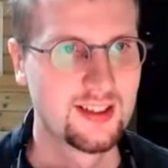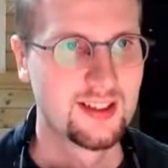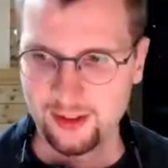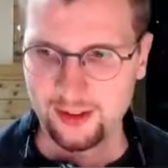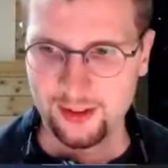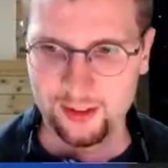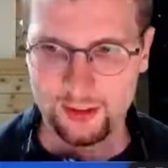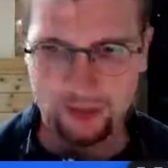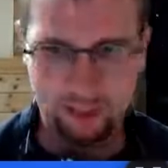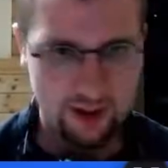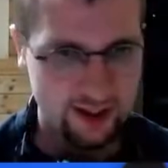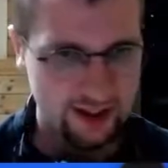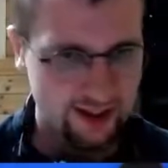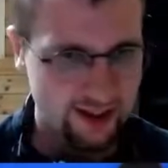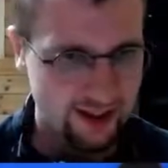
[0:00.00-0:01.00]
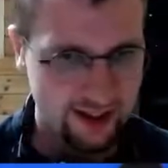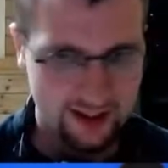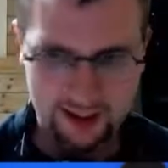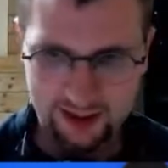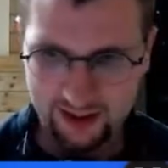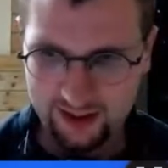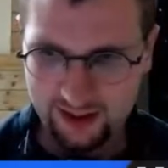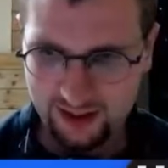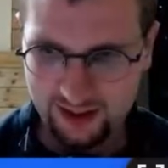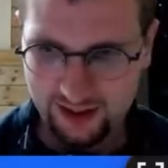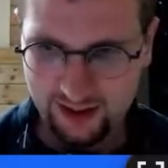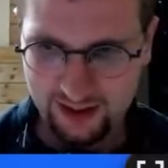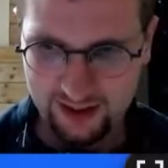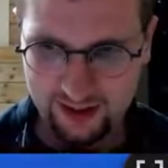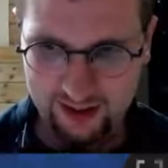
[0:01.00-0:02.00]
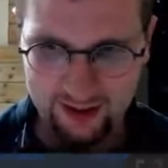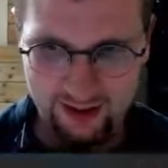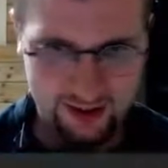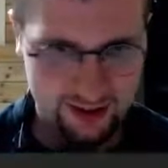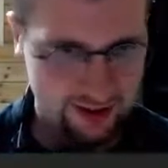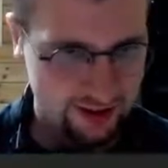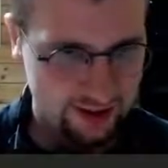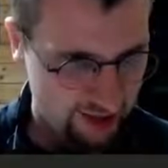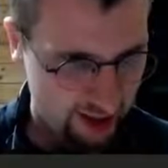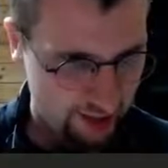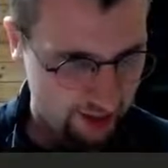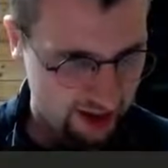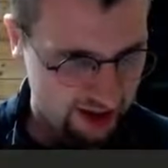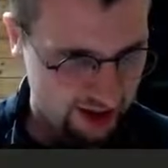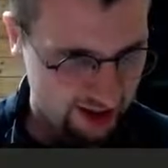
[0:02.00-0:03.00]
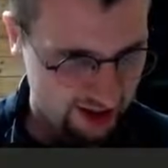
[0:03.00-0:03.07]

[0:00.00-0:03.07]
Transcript: Oh, you want to put it in there? Garbage.